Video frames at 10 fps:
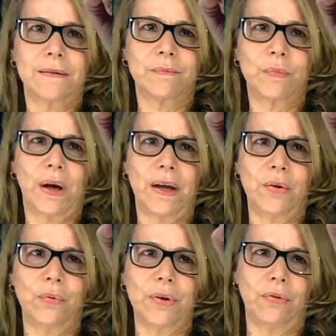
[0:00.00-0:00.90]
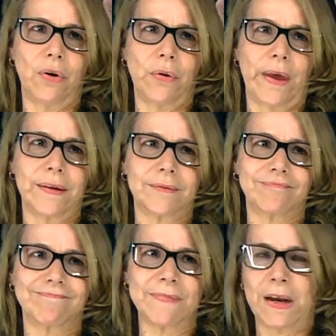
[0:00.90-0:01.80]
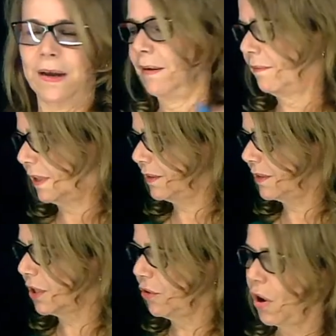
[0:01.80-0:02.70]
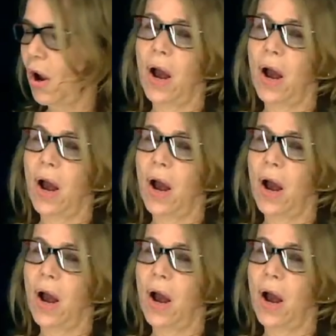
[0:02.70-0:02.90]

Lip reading: But how do we draw that? Right, so